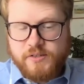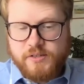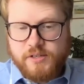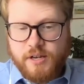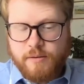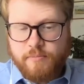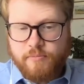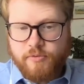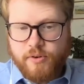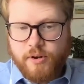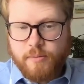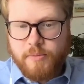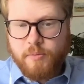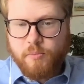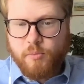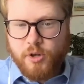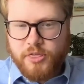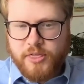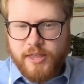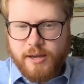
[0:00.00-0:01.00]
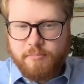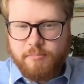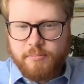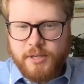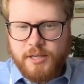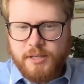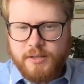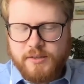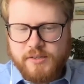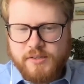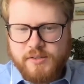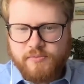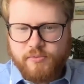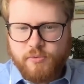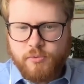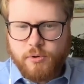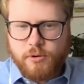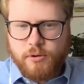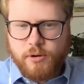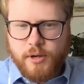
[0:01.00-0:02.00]
come from and what that means
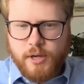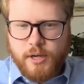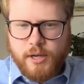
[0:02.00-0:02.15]
for